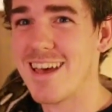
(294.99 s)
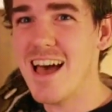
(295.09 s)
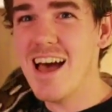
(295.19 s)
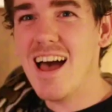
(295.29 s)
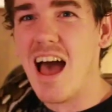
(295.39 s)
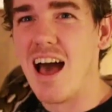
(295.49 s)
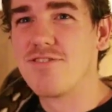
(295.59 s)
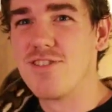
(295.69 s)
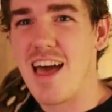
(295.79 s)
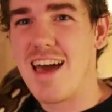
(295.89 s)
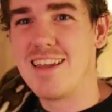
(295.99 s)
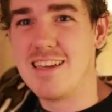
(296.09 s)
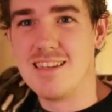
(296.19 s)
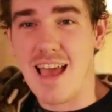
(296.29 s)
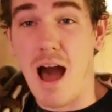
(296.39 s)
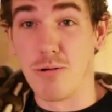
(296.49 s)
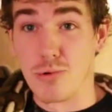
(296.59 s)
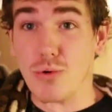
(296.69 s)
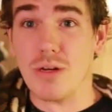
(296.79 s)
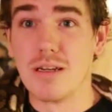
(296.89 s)
After that, he
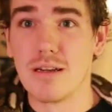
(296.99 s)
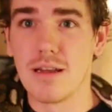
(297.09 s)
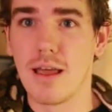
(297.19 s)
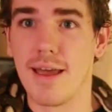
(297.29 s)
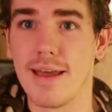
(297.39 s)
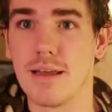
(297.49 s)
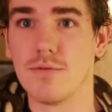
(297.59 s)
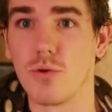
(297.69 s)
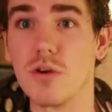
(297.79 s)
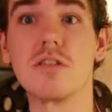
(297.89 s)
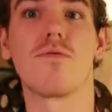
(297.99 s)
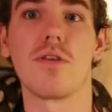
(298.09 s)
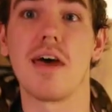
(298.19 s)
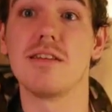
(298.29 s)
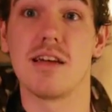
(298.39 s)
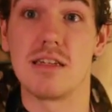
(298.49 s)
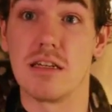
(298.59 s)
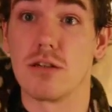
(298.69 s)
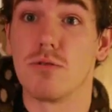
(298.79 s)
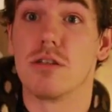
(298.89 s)
outgrew it, and the reason for that is I
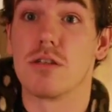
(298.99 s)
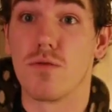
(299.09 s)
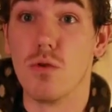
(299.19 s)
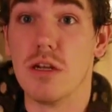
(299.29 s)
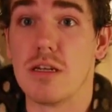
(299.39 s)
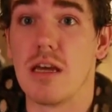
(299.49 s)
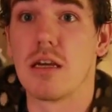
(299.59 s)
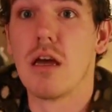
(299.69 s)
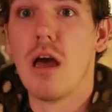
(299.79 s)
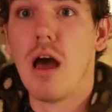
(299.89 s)
did increase his food intake.